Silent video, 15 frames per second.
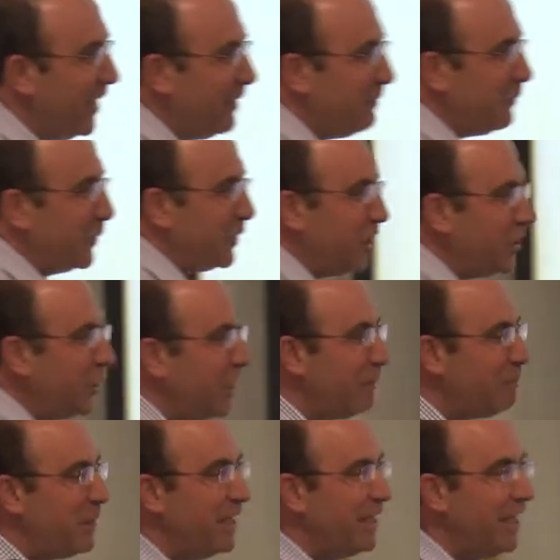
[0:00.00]
potential
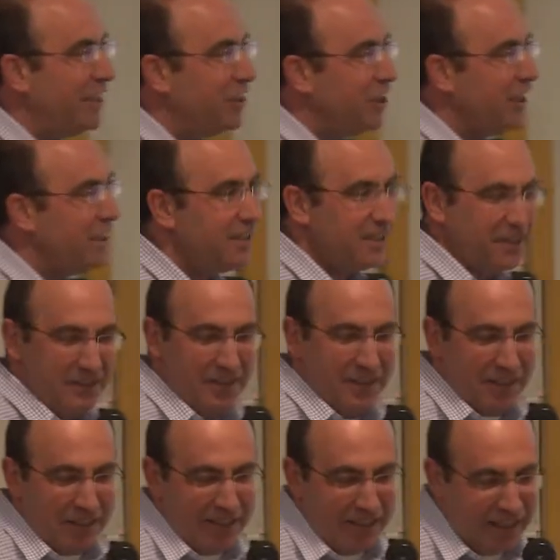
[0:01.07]
applications.
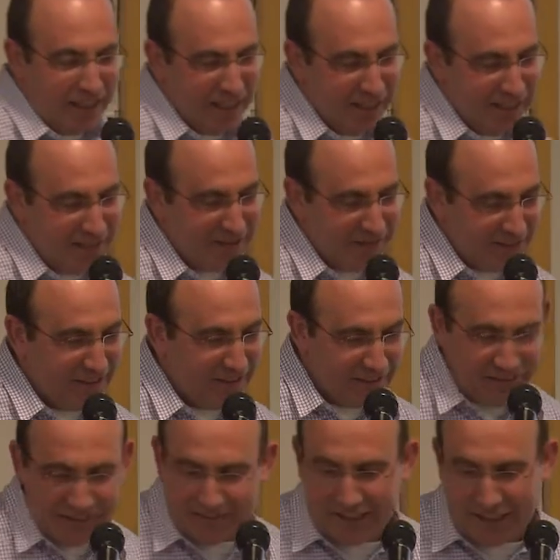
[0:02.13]
And
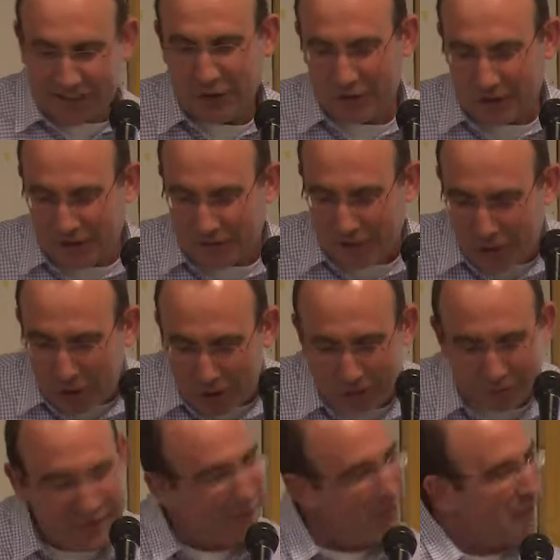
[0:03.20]
I don't have a lot of
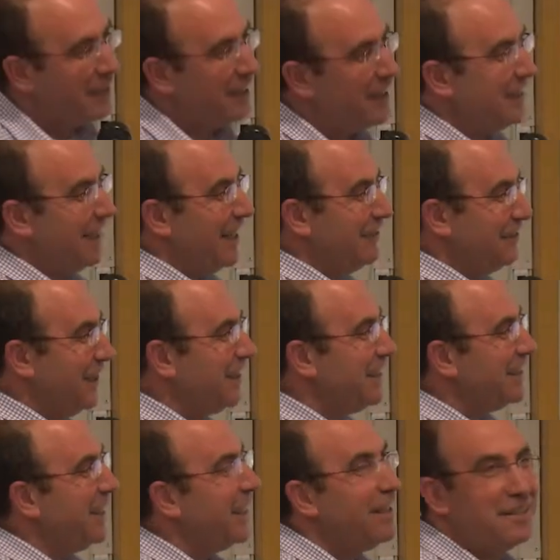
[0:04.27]
time, but I think that
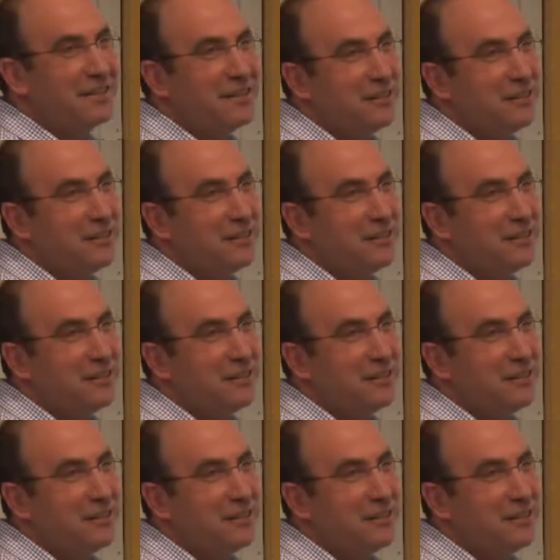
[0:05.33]
I